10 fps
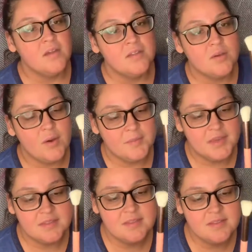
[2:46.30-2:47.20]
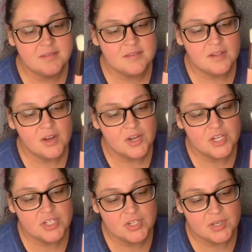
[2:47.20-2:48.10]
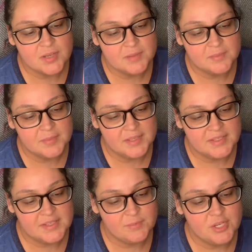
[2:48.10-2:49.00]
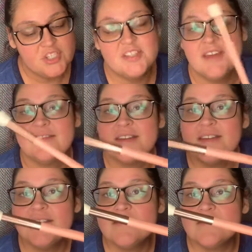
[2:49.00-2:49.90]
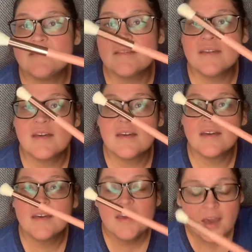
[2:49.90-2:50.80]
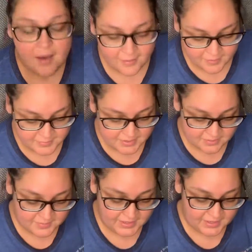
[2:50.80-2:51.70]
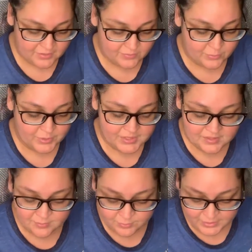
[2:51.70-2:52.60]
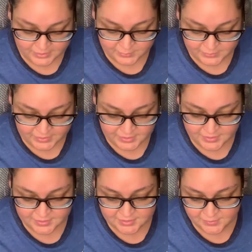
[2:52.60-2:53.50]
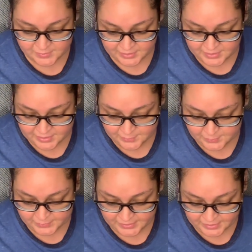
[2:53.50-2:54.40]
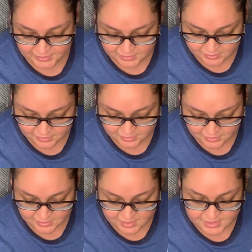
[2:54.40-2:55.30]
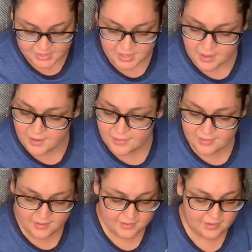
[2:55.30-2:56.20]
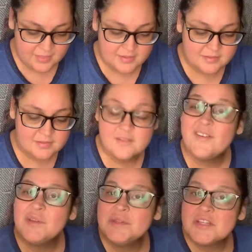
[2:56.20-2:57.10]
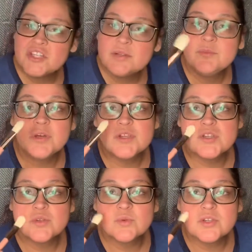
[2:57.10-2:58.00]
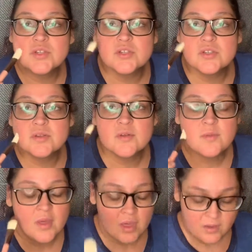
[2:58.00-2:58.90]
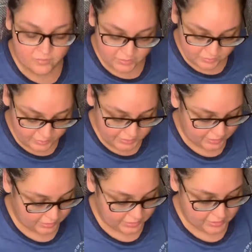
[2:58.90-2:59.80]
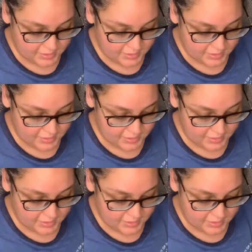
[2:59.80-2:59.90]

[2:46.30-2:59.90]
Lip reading: So I'm guessing this is a large blending brush. Yes, it is. It's made out of wood. It's really pretty. They painted it pink. And then this is the foundation brush, which feels really good.